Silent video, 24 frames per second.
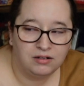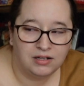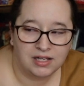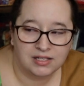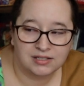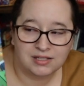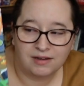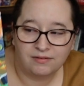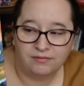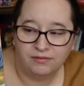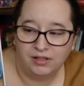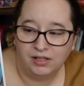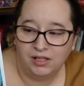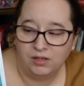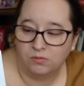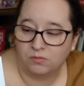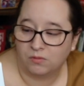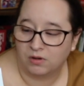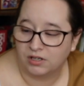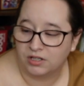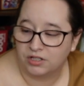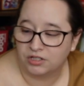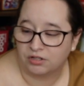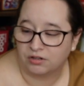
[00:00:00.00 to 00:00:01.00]
because I really
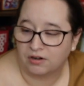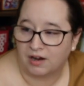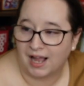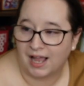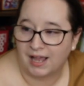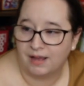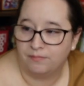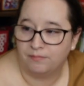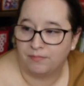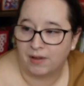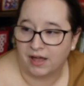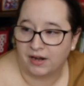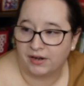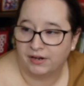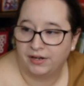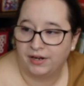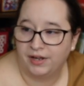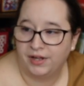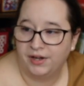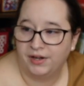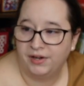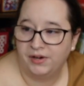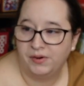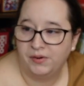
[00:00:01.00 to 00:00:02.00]
want to try Better
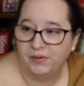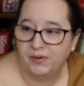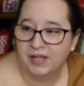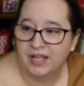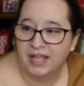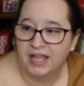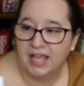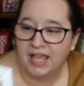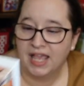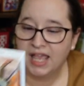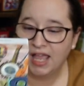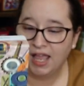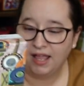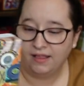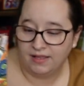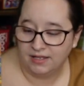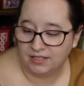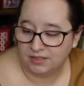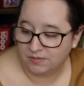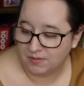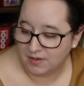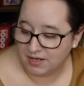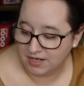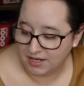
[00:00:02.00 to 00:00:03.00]
Co. And
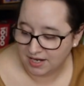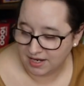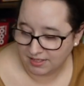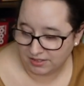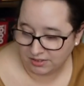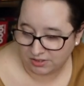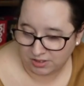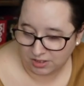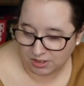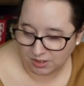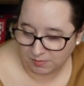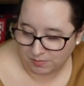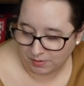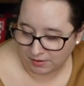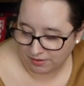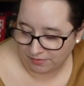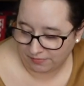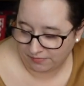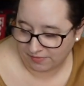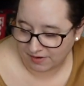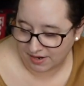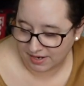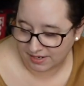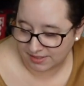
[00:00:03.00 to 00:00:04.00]
this one is super
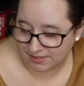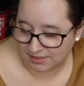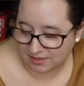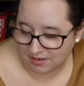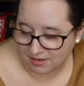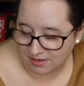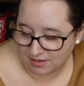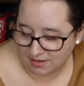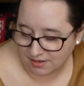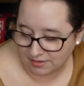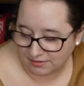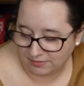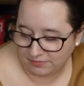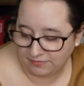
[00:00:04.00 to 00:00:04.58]
fun. It's called